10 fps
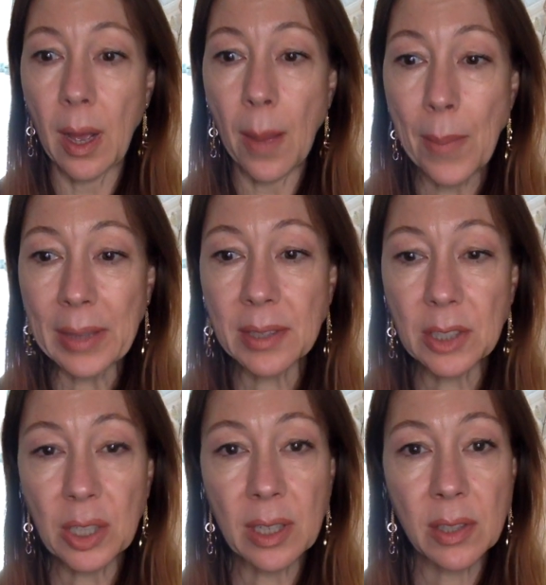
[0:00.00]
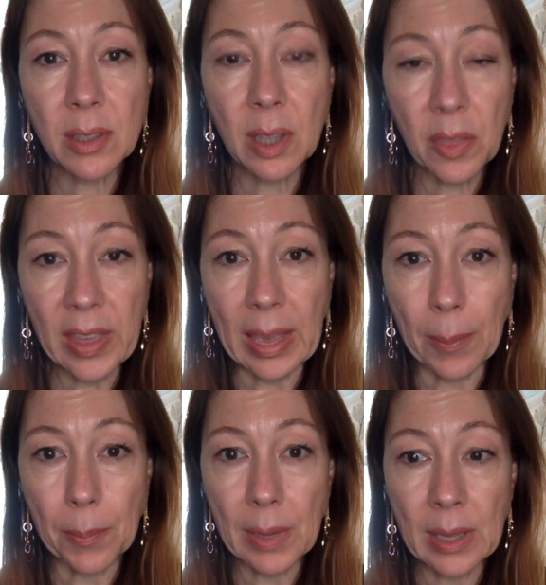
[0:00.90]
A message is the
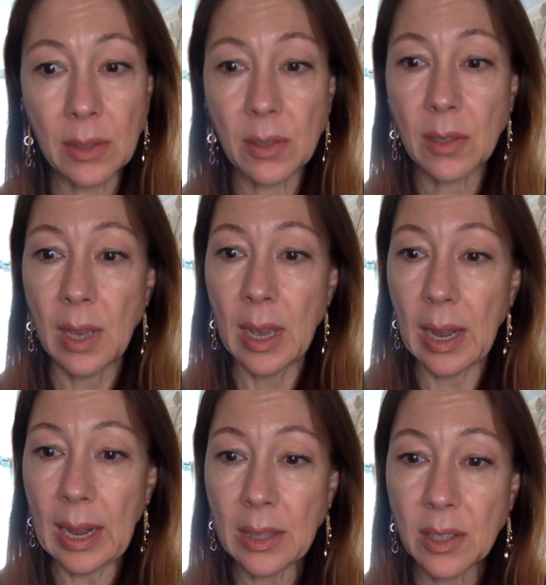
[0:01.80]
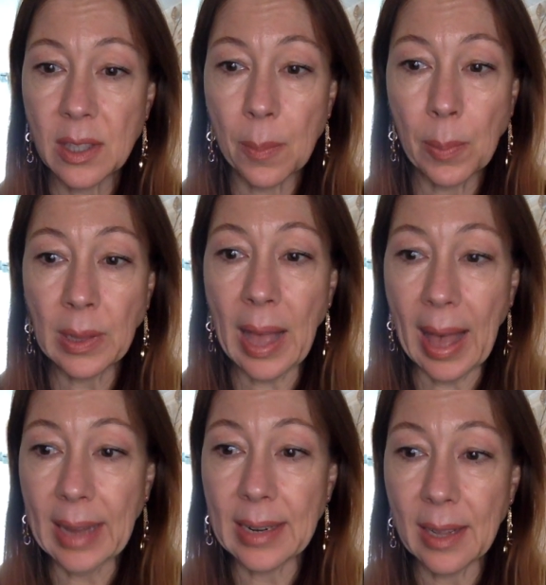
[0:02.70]
theme. It's it's the
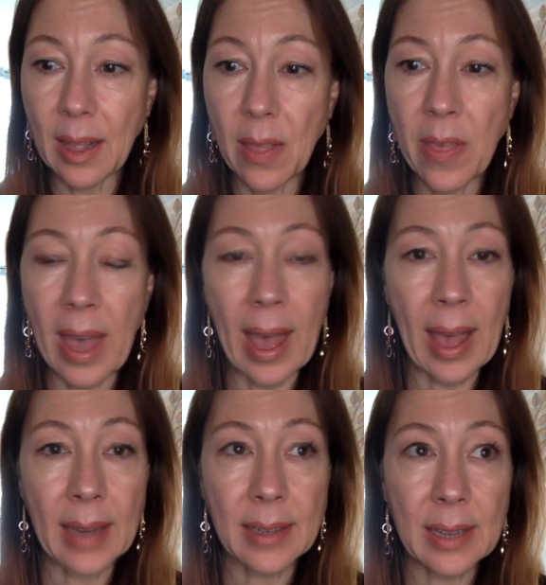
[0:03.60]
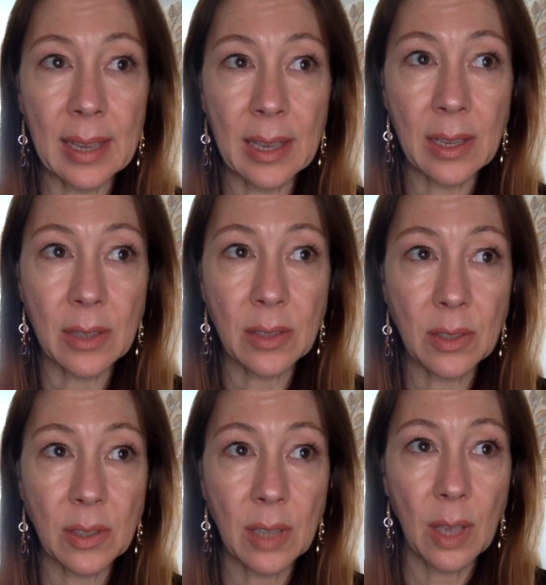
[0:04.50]
blood that
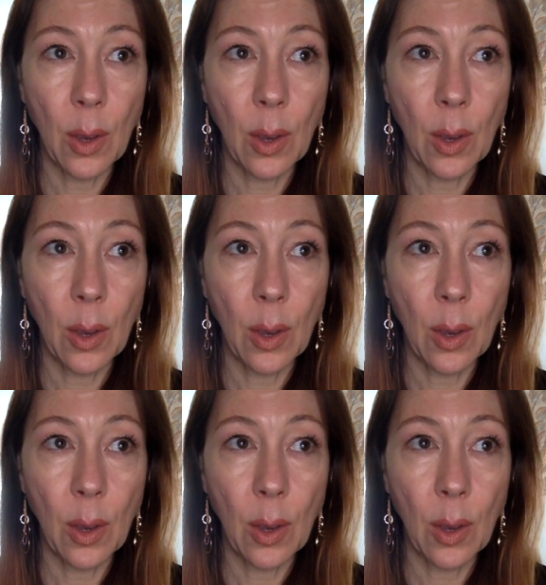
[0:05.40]
is